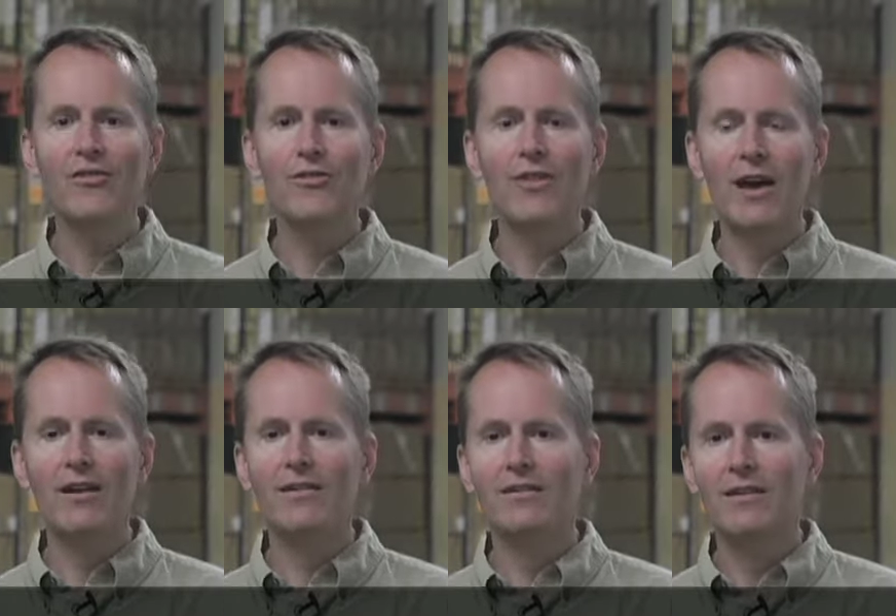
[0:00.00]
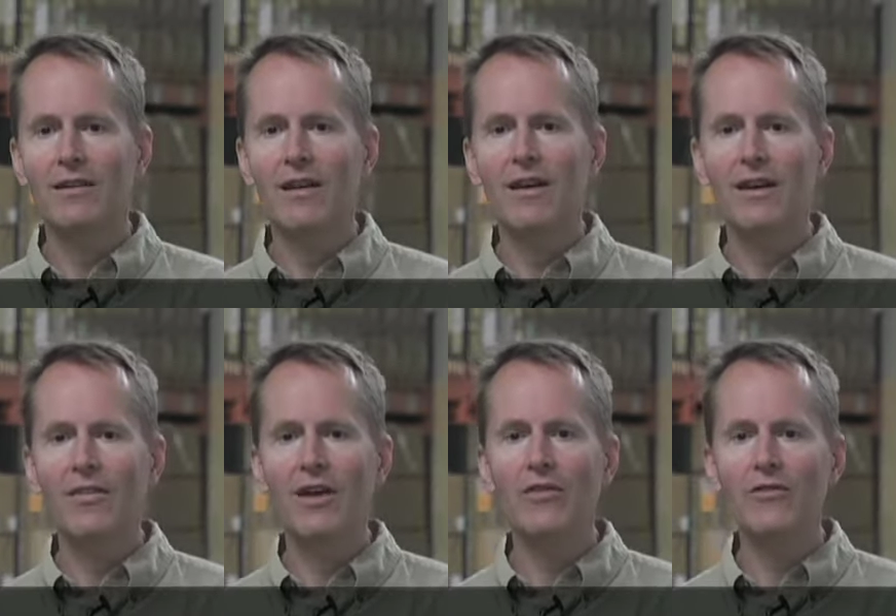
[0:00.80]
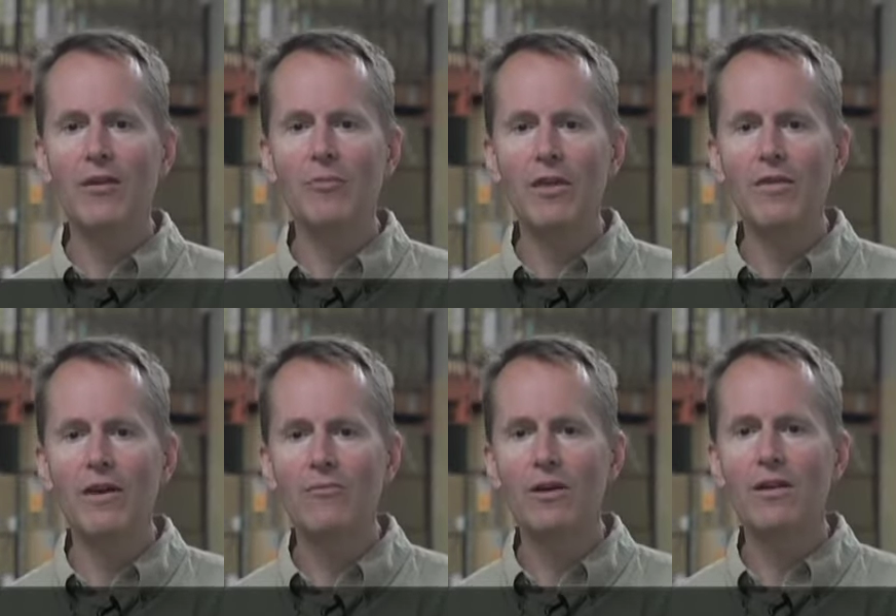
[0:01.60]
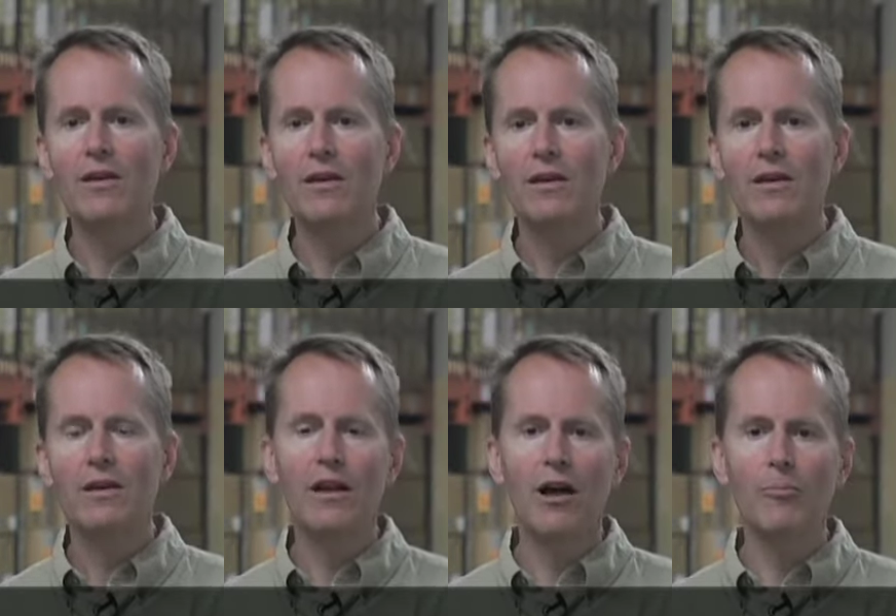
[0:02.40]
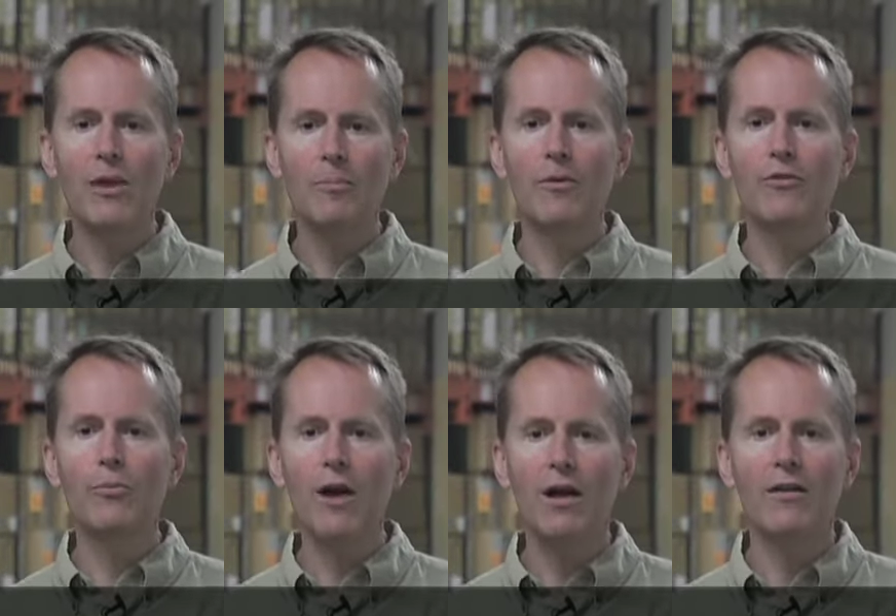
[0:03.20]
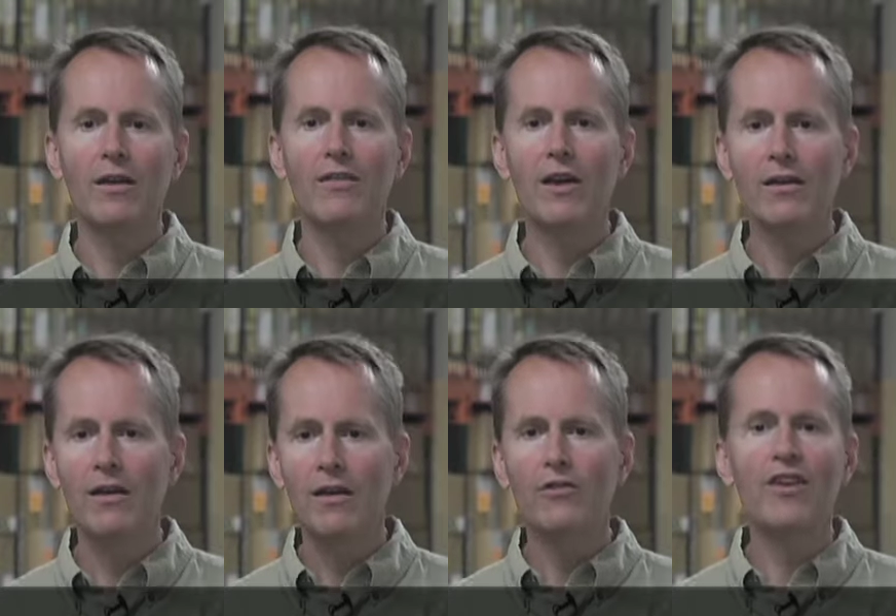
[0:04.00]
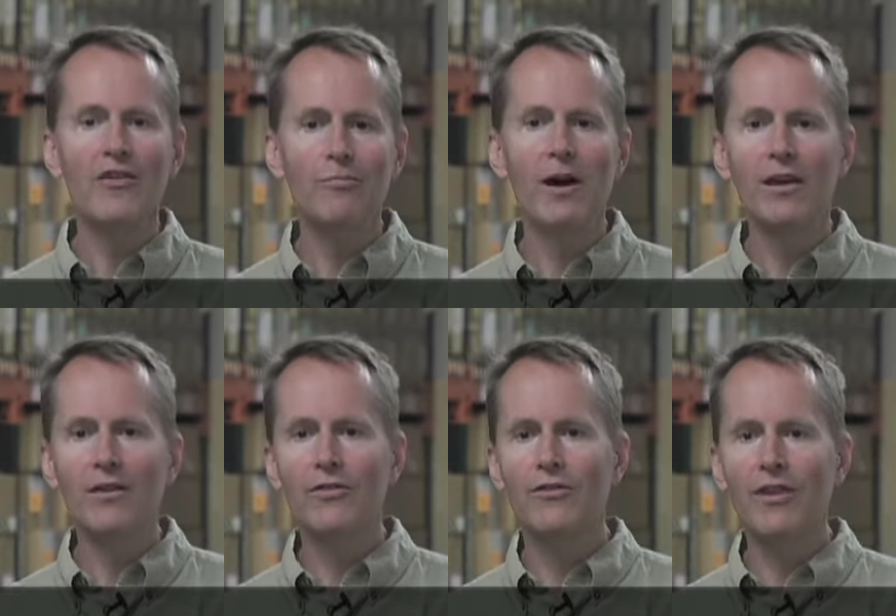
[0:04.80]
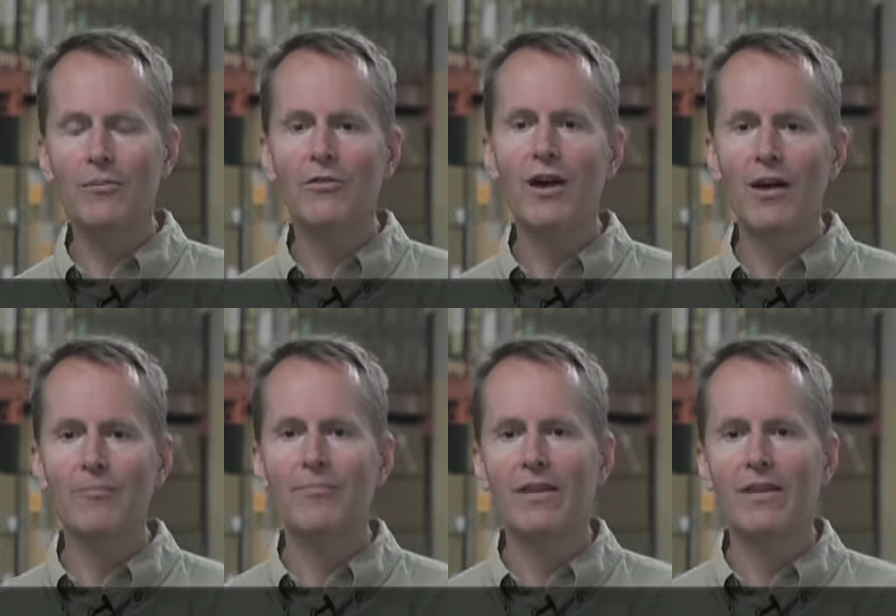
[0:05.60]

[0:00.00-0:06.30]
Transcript: to do that, and that's something that really can help people as well, and they save money at the same time.